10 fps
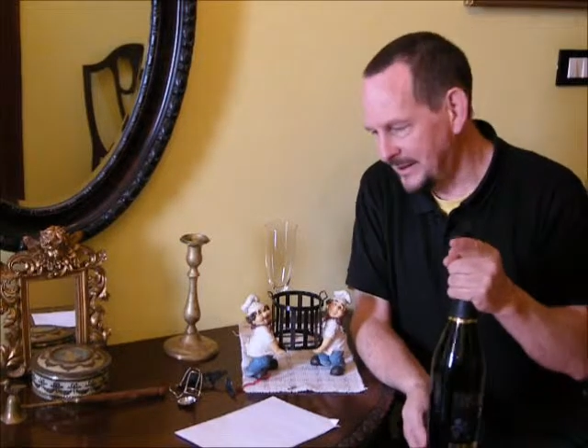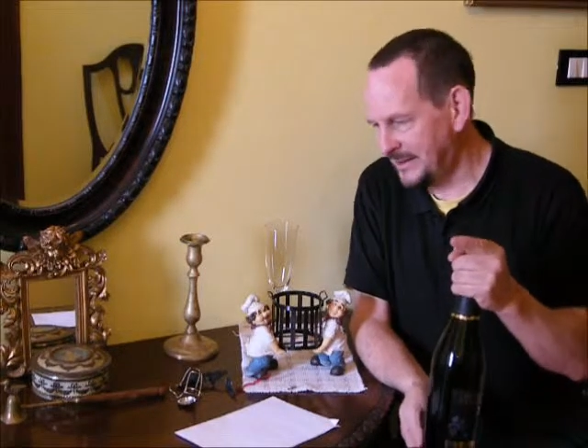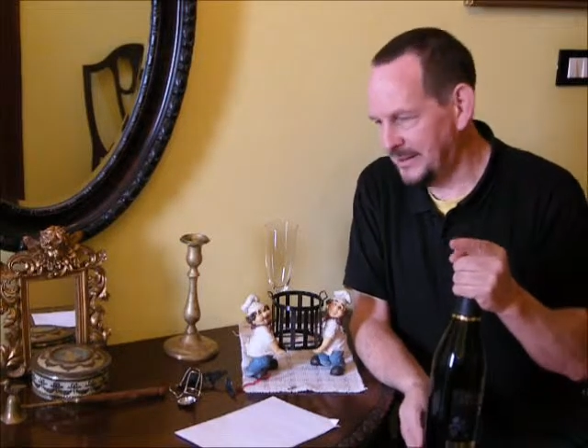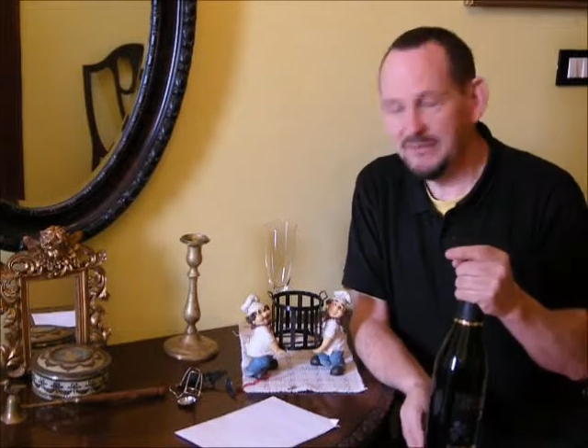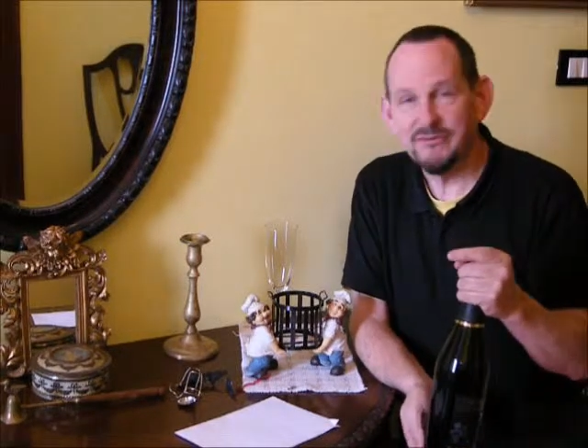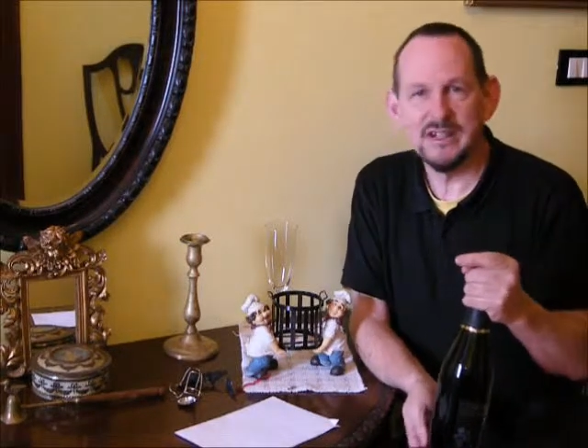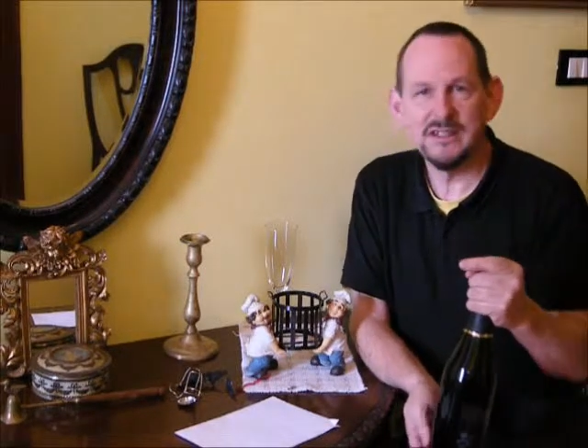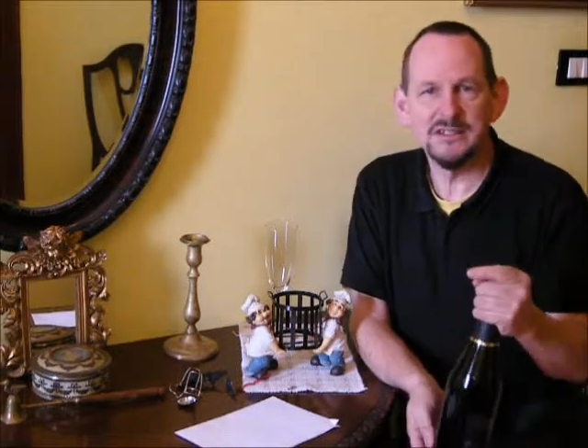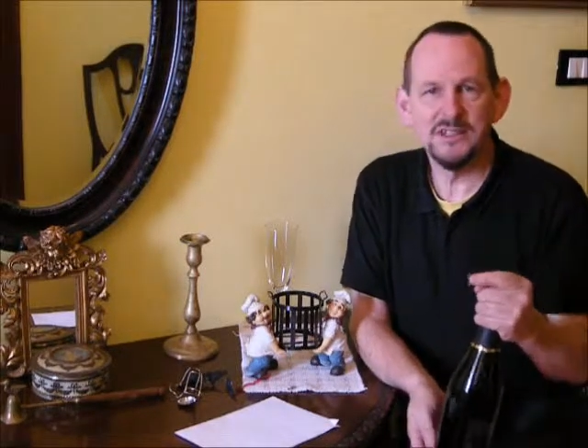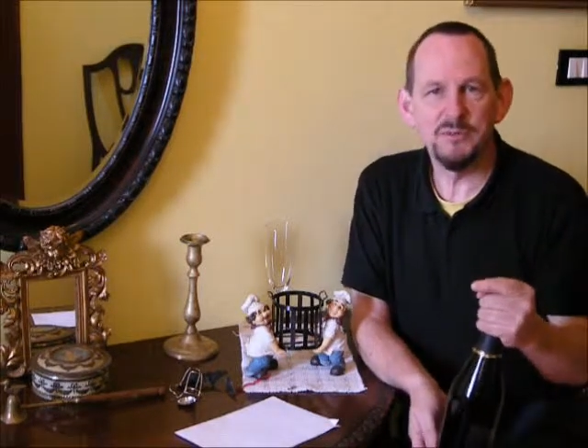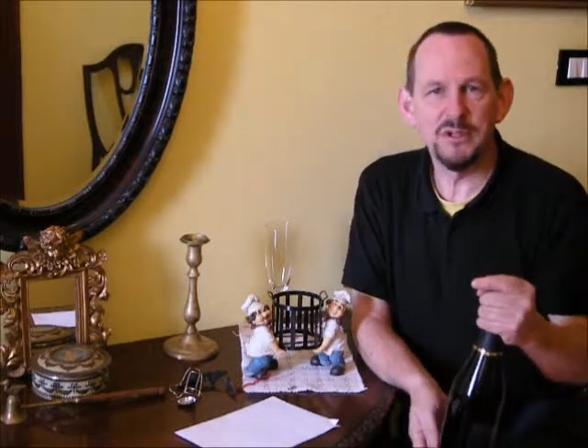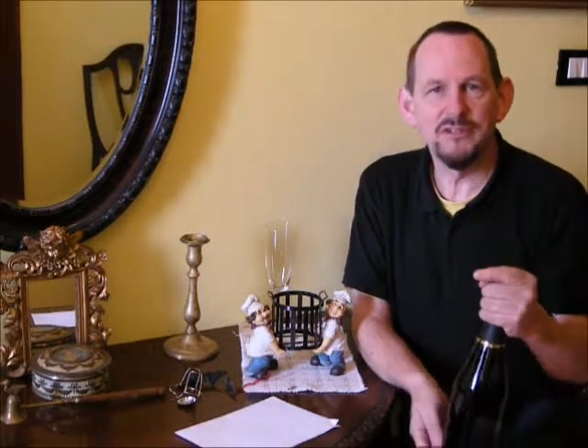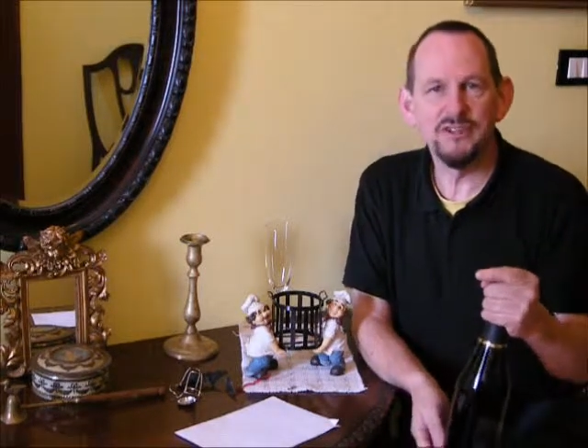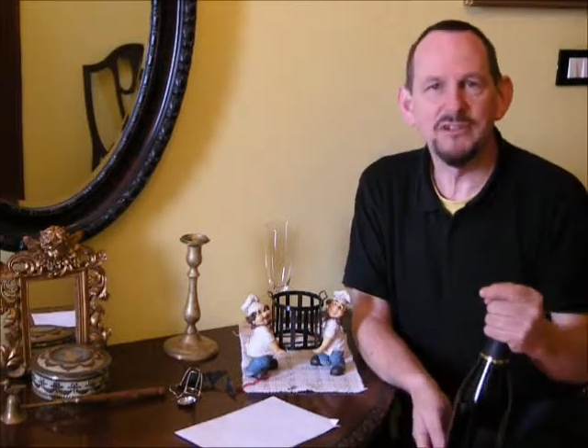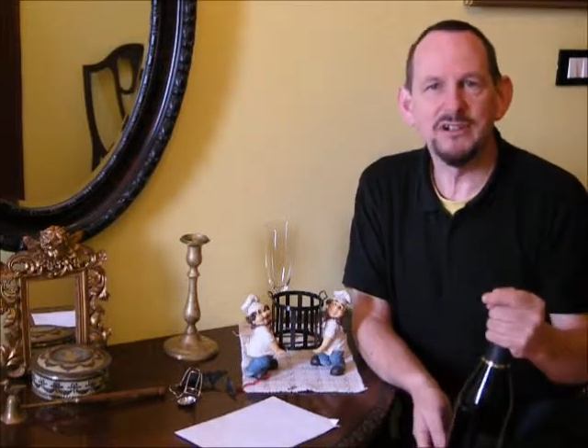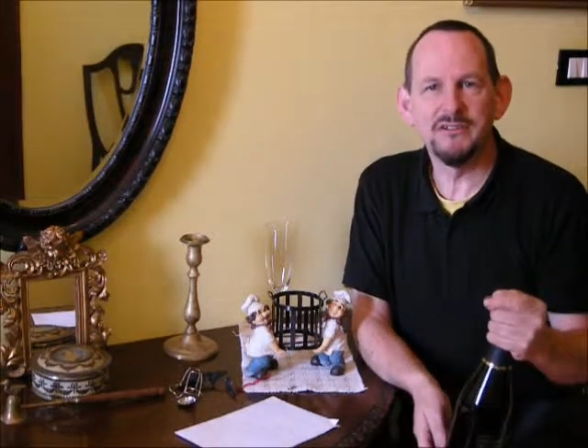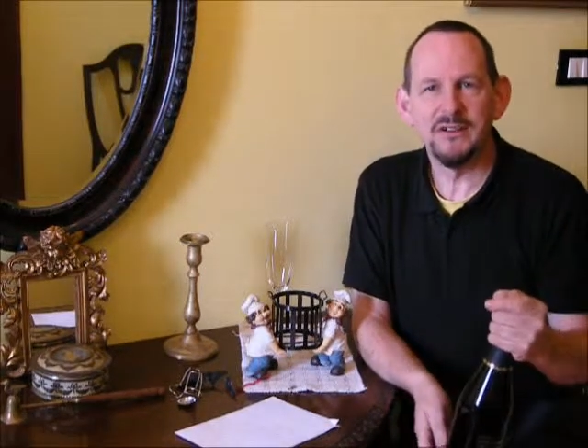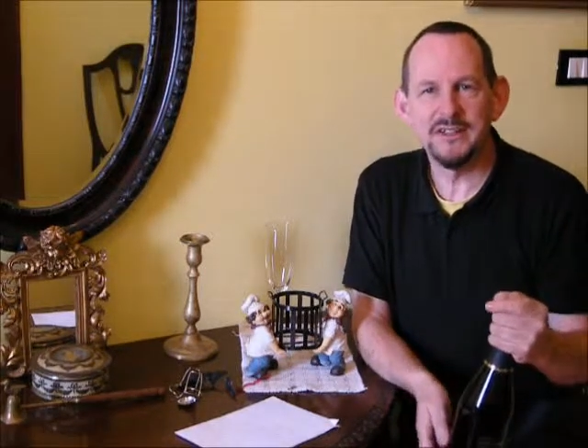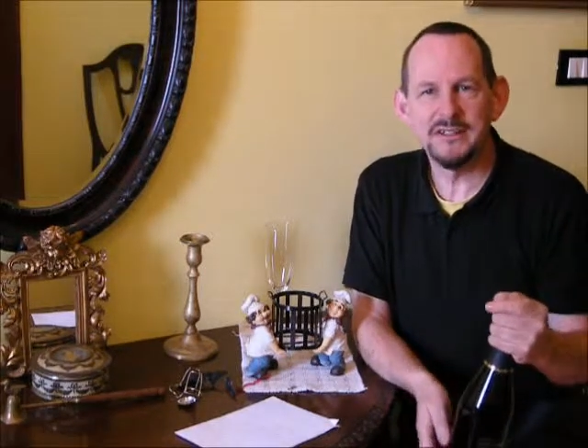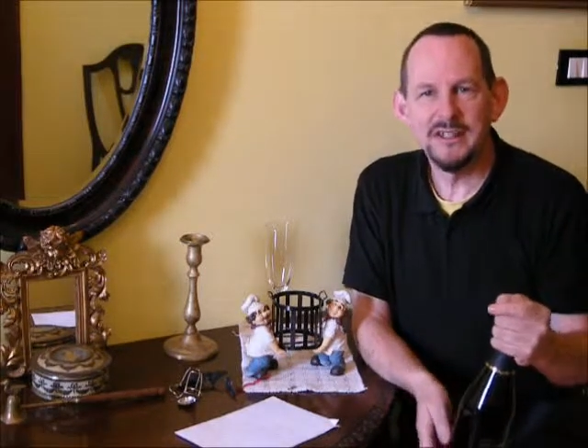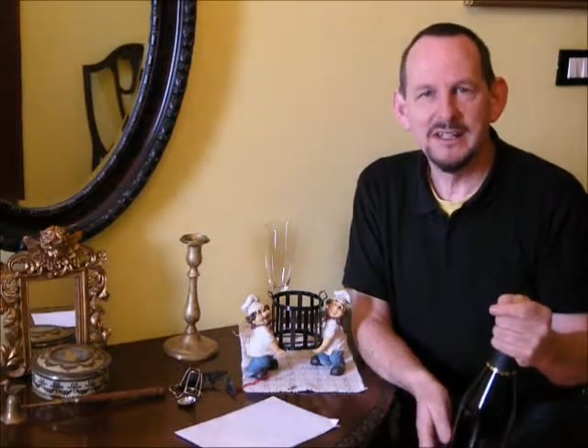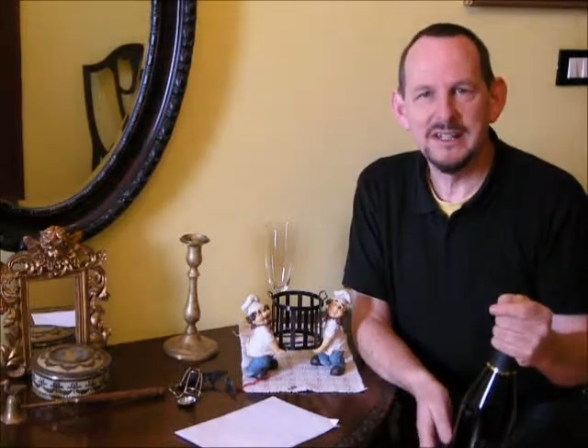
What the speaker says: This is an advantage because you can grow it